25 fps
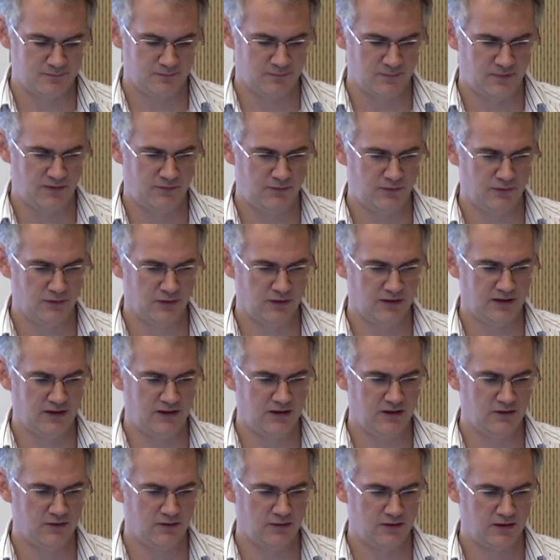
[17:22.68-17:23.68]
If you look
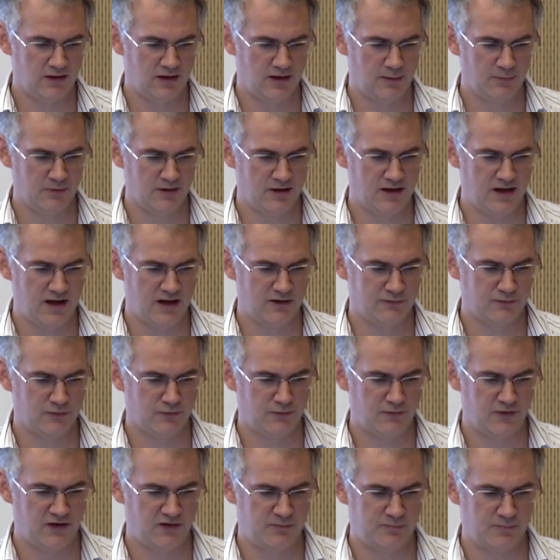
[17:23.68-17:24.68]
here, I'm going to ask for
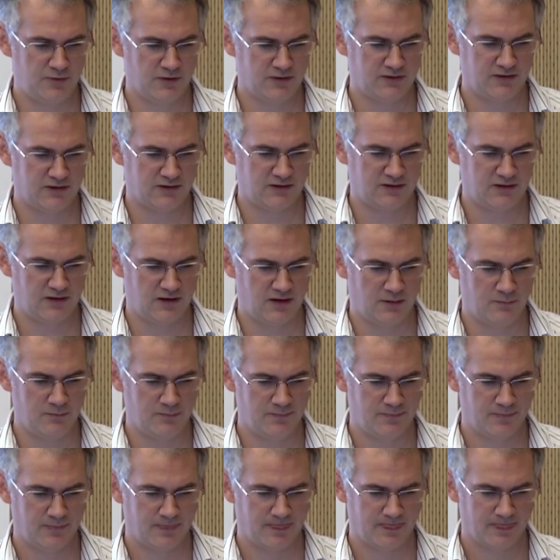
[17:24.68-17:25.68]
facebook.com.
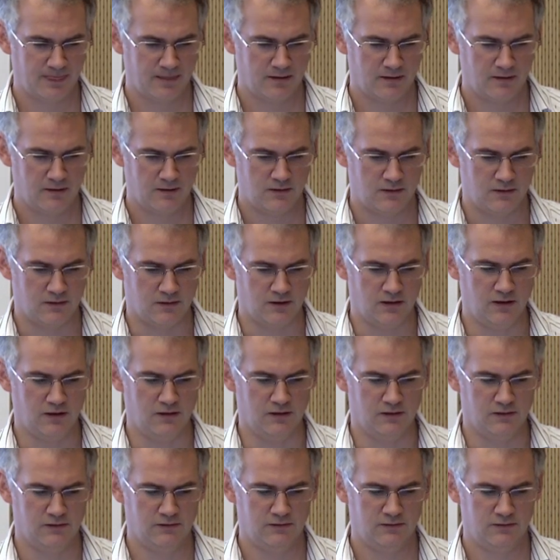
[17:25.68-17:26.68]

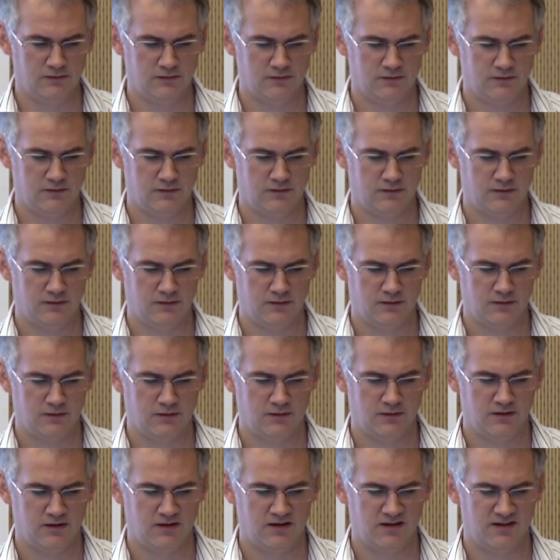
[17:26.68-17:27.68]
Uh-oh.
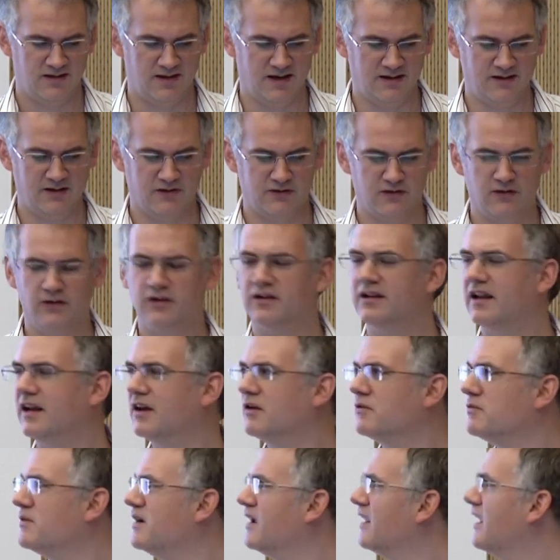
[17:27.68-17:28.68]
That doesn't look like
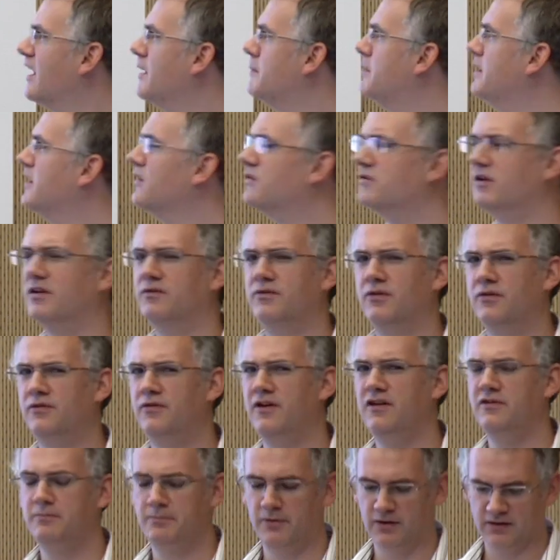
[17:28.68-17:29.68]
a real IP address for
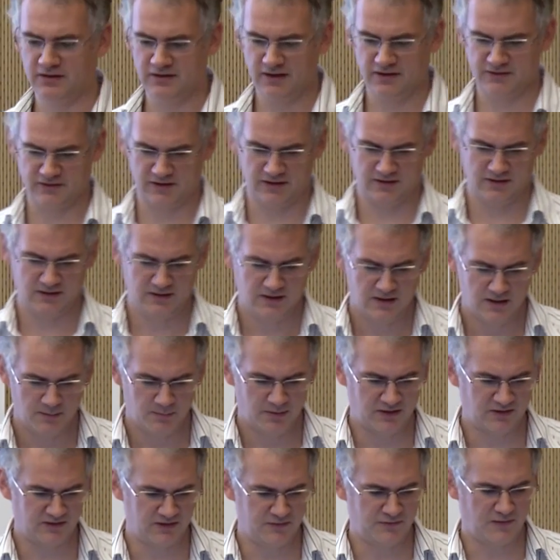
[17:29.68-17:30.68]
Facebook, does it?
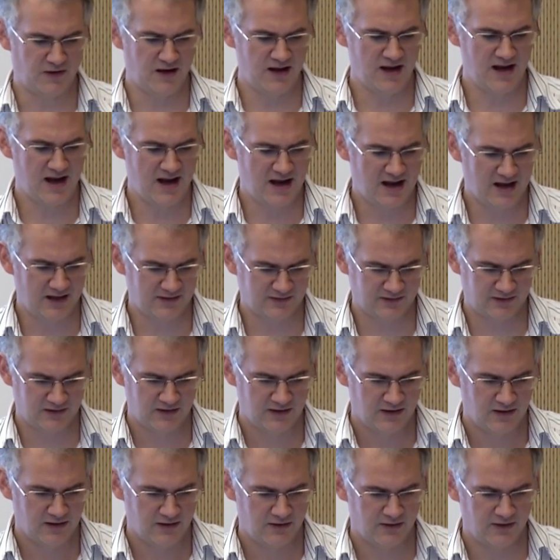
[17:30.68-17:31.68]
Because if I ask
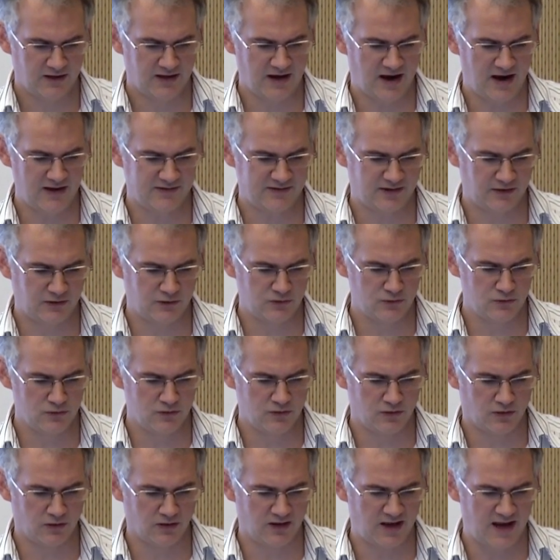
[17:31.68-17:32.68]
the guys at
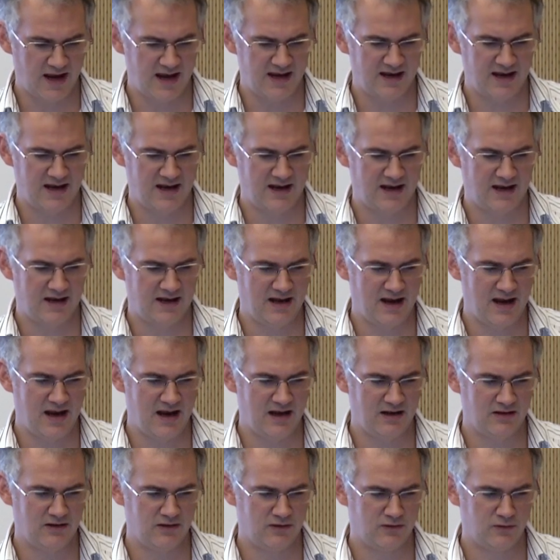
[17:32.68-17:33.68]
Google
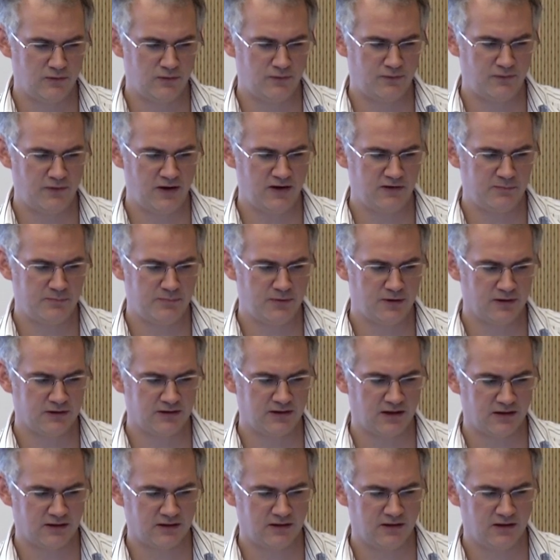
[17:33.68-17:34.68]
8888 to
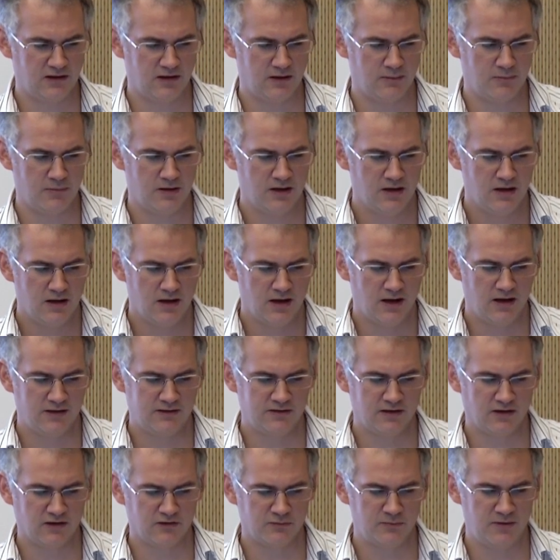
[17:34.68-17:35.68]
facebook.com, it
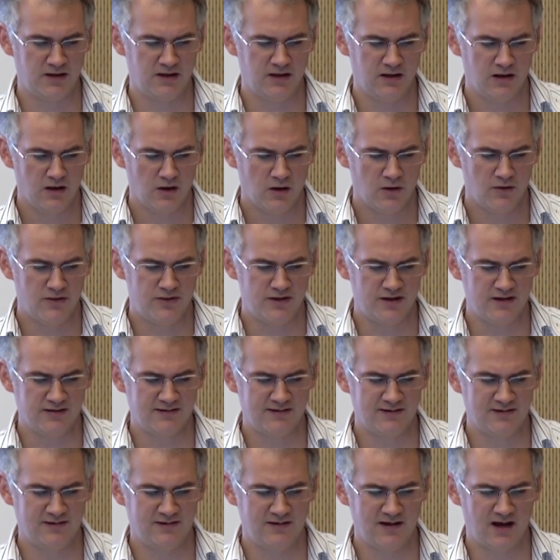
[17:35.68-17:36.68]
tells me
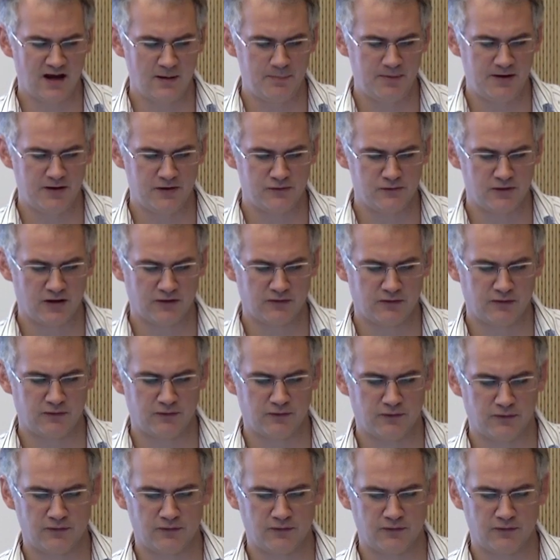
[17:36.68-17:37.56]
this is the IP addresses for